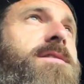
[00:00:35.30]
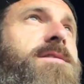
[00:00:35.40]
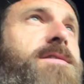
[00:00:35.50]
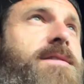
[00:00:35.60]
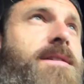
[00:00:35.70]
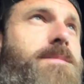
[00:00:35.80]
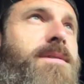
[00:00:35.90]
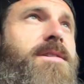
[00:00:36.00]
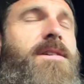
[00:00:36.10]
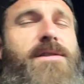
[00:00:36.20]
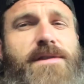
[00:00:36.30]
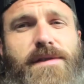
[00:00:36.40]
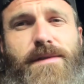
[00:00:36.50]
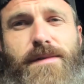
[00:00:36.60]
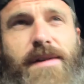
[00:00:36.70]
stumbled
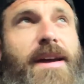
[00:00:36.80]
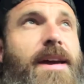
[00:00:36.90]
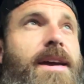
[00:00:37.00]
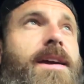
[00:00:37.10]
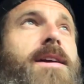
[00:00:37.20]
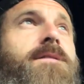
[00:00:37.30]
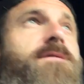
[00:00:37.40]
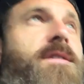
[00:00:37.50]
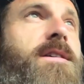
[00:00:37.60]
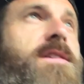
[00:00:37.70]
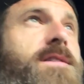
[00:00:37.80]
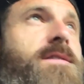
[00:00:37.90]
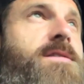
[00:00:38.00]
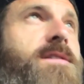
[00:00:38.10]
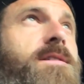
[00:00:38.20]
into a very
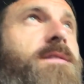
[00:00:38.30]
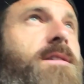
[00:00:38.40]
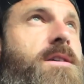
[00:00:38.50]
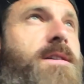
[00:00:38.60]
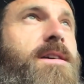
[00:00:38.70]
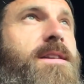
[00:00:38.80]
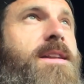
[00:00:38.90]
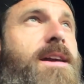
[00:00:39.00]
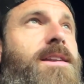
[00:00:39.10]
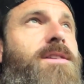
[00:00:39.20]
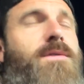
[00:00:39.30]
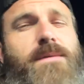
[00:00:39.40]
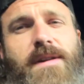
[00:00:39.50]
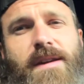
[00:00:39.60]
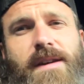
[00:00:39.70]
good deal on a
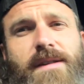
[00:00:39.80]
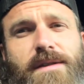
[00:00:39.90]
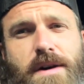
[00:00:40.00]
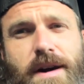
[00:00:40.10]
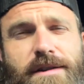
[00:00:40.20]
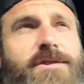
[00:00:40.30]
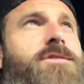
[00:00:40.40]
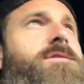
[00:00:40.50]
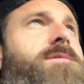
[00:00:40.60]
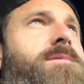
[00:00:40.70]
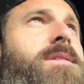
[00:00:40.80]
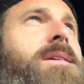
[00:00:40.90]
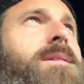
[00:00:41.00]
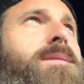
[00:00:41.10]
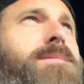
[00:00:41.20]
93 notch,
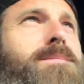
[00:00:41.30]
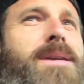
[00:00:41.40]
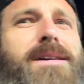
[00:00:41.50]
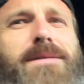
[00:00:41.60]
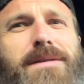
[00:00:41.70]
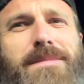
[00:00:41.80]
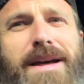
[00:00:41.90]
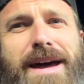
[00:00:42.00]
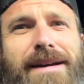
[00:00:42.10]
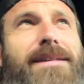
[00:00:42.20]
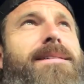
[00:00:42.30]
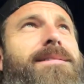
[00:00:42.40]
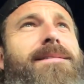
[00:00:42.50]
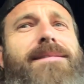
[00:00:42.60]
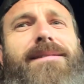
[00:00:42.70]
black on black,
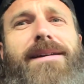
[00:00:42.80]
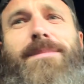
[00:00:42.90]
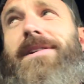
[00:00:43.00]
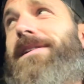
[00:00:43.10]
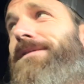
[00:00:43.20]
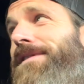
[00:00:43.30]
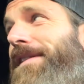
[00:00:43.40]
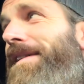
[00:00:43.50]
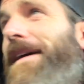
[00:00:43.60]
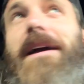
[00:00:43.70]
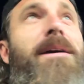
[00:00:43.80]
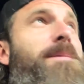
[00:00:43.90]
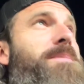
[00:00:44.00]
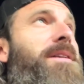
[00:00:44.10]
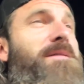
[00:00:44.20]
I believe,
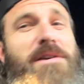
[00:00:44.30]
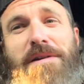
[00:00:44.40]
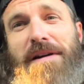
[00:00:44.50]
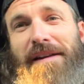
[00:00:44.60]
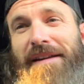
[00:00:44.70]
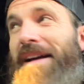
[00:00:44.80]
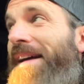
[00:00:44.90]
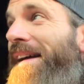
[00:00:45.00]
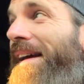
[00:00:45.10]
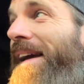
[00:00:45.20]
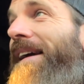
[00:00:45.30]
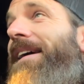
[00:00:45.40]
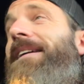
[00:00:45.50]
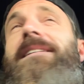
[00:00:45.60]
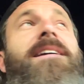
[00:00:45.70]
believe it or not.
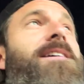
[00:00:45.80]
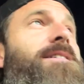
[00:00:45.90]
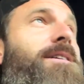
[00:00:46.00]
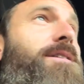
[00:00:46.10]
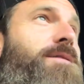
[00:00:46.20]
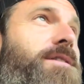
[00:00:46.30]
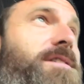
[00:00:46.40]
And he got it for a